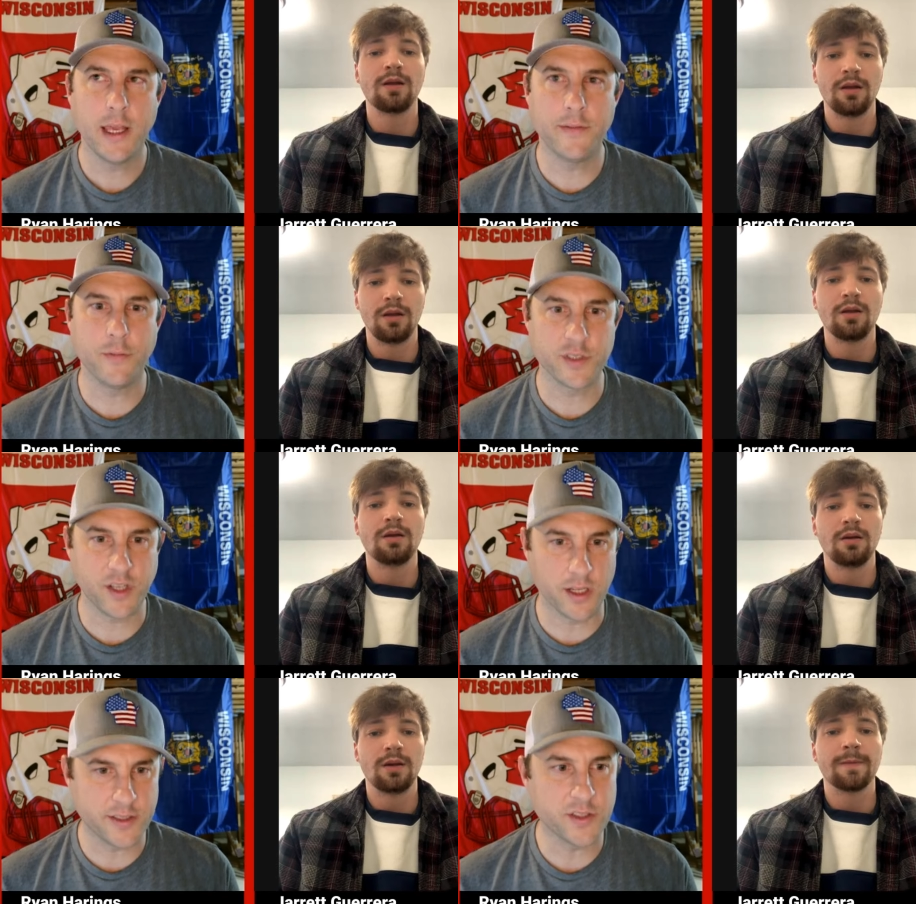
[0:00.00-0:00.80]
Speaker 1: if
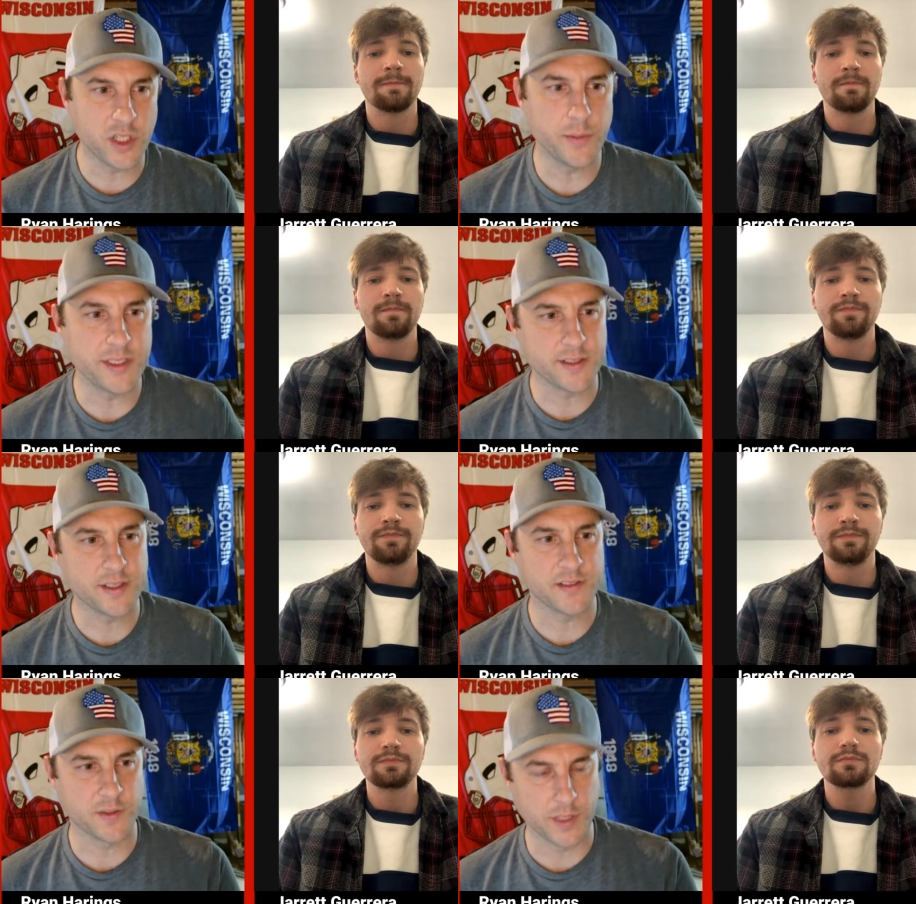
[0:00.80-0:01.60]
Wisconsin's going to be
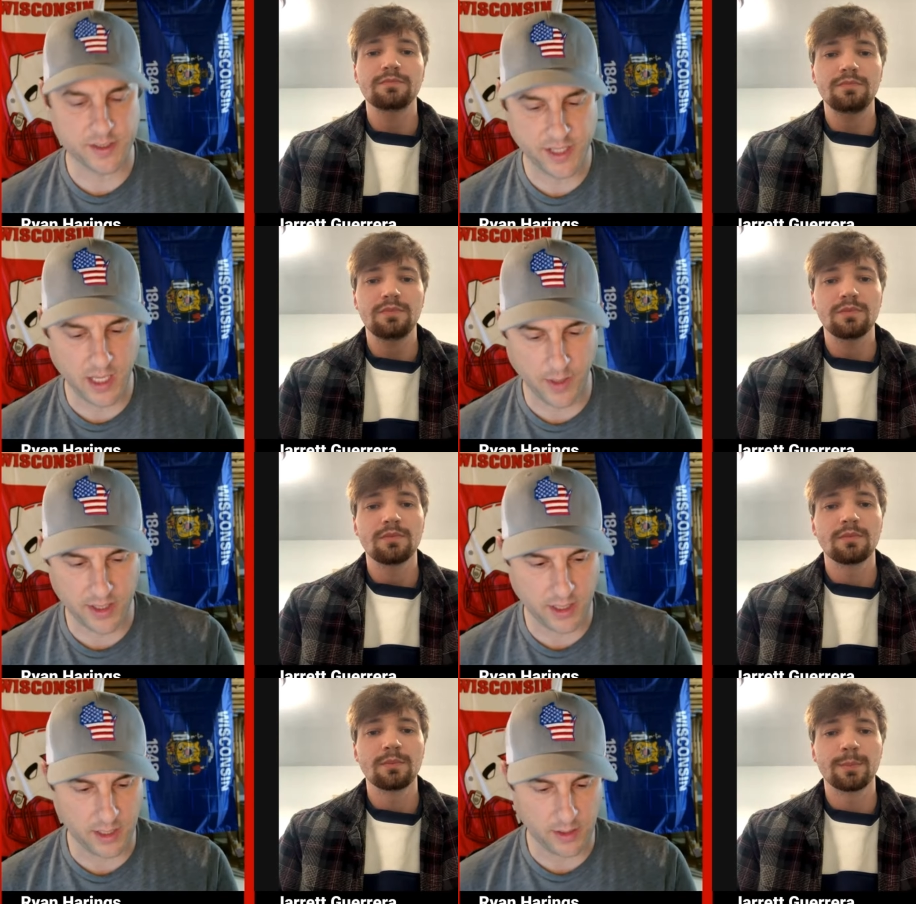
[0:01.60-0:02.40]
successful in this game, I
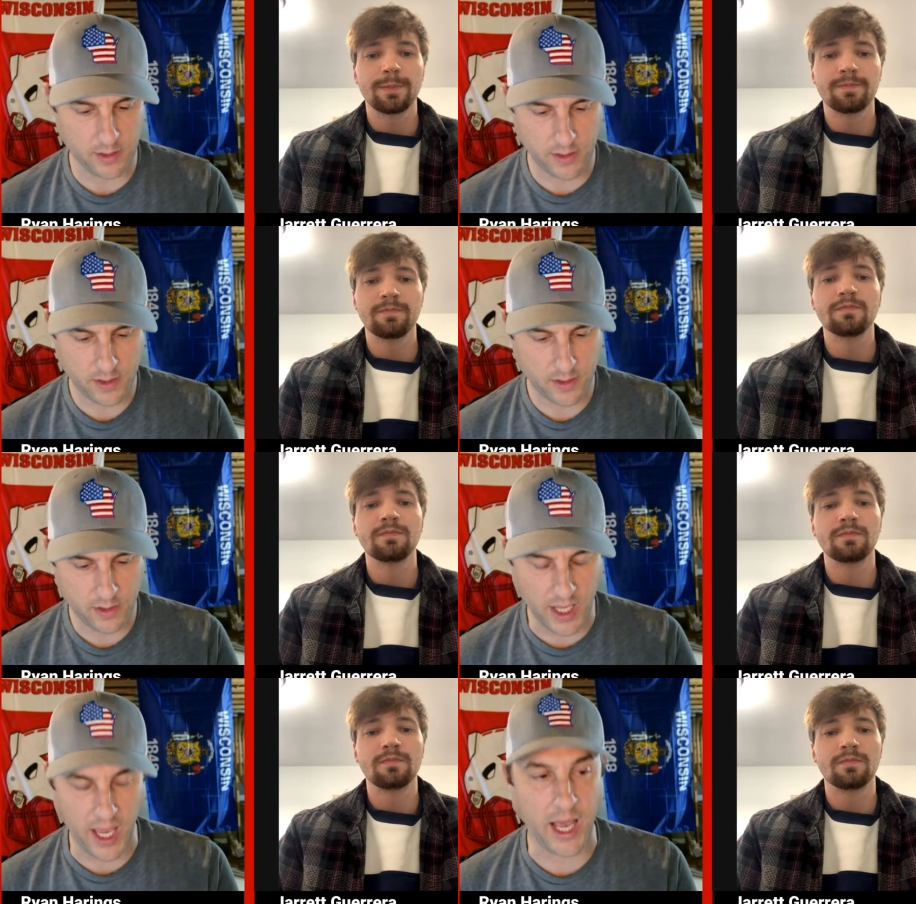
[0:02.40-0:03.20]
think
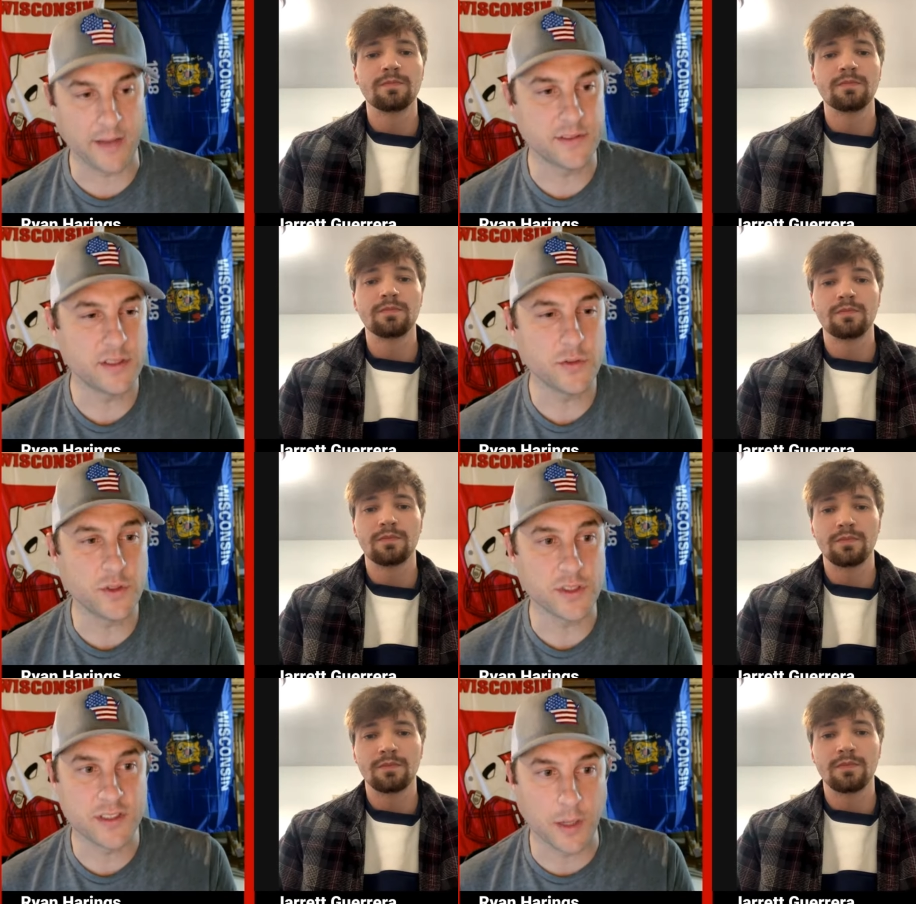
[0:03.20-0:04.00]
they have to,
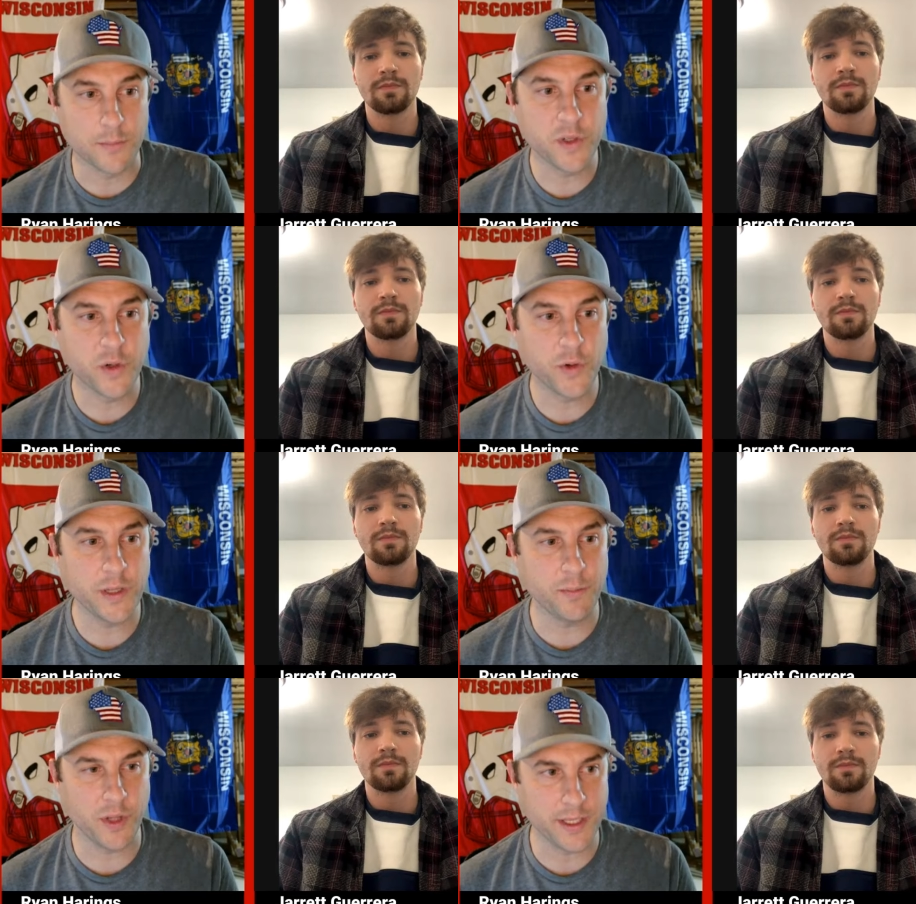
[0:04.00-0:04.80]
to some
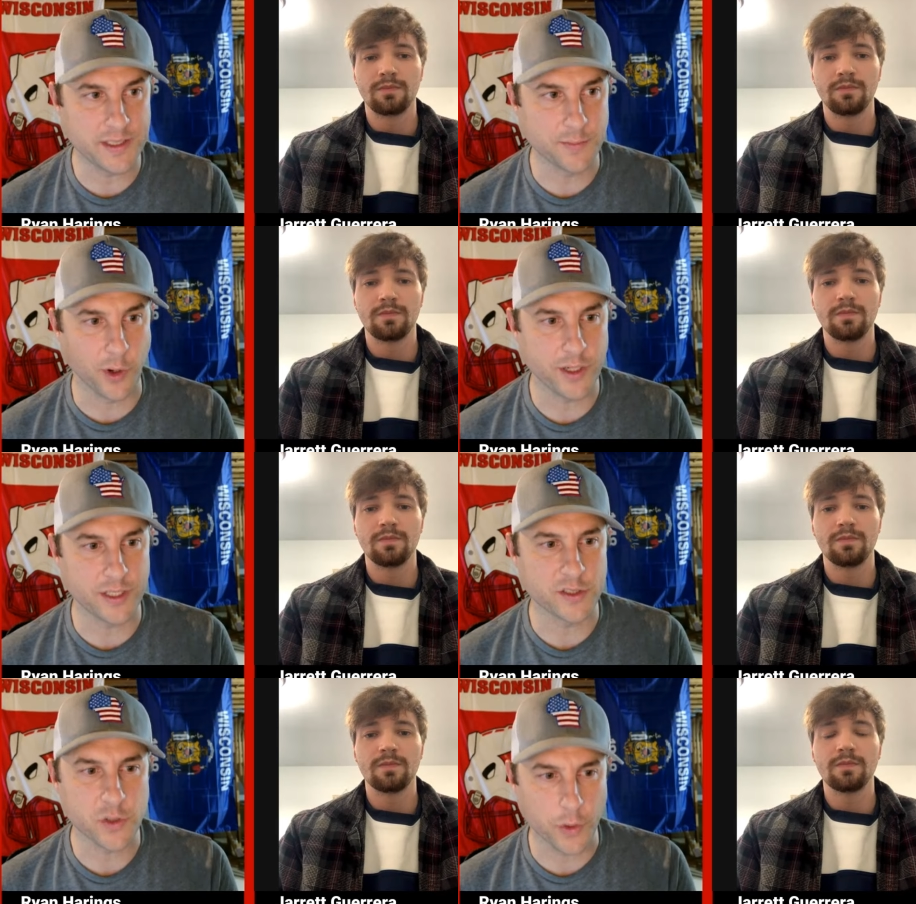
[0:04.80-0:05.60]
degree, play smart
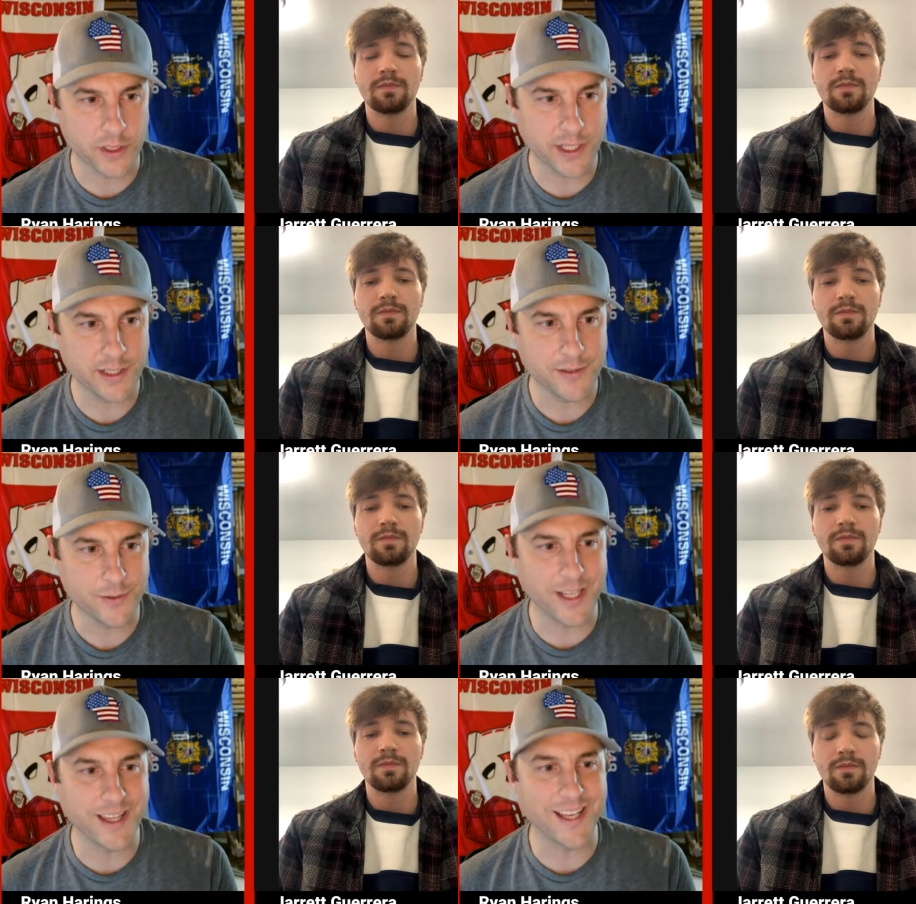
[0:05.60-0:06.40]
and shorten it, right?